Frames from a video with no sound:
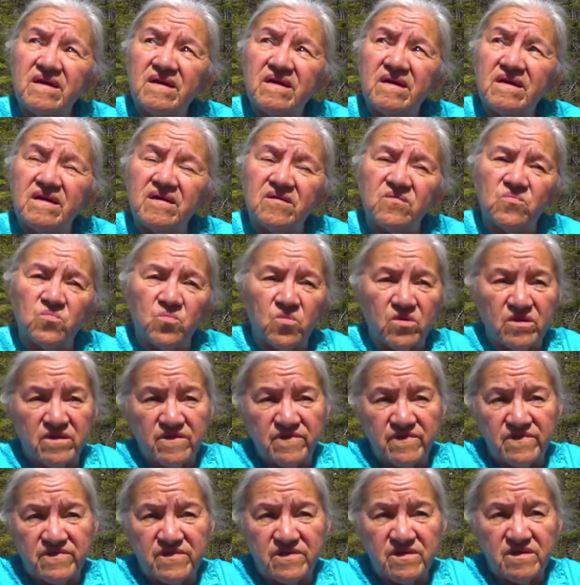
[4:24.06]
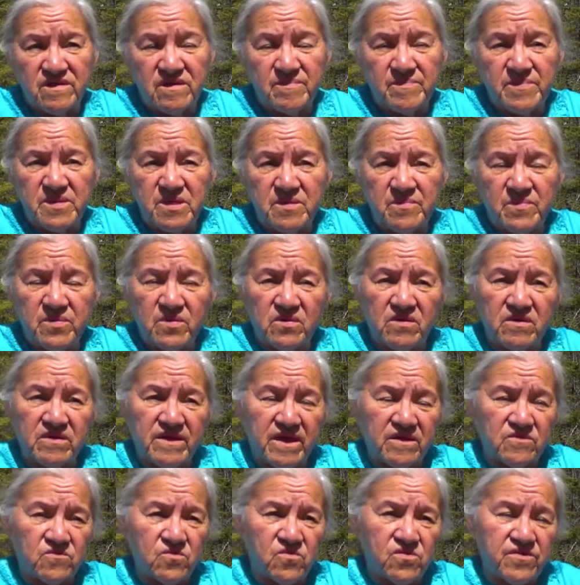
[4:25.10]
And one of the people
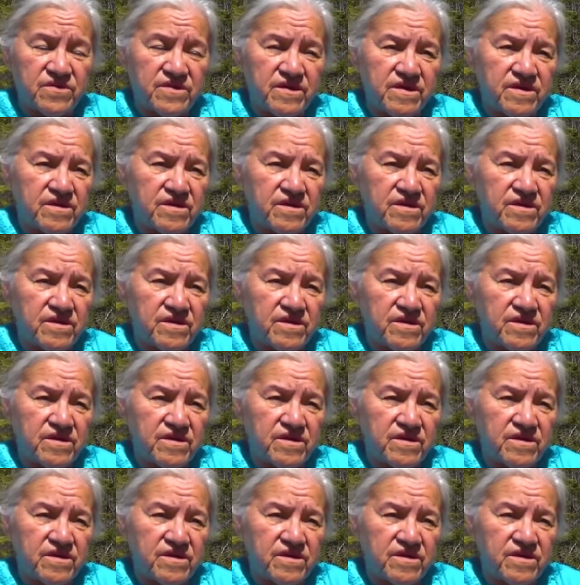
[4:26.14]
that were